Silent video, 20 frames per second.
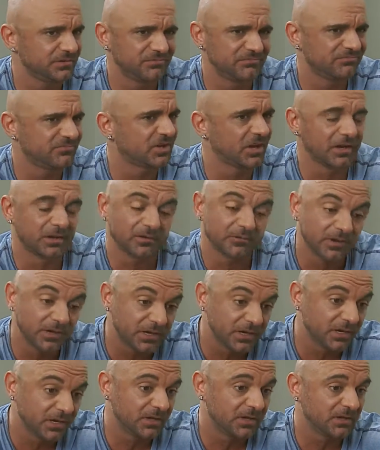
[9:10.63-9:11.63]

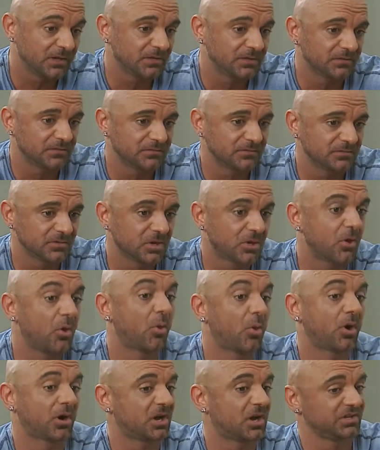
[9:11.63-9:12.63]
diarrhea,
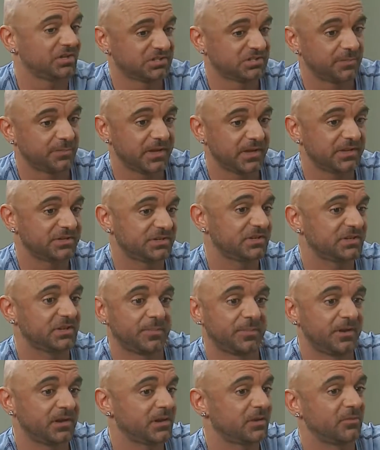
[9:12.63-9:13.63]
or constipation,
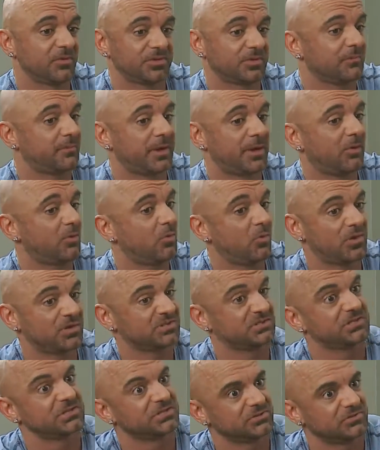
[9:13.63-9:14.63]
depending on what the bowel wants
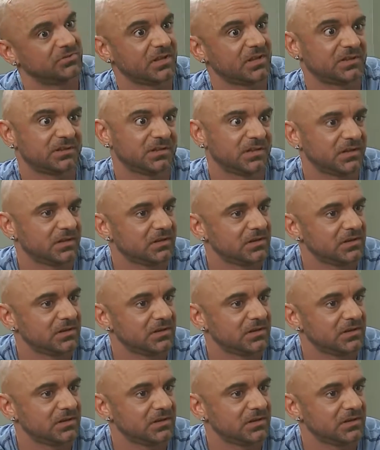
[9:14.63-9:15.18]
to do that day.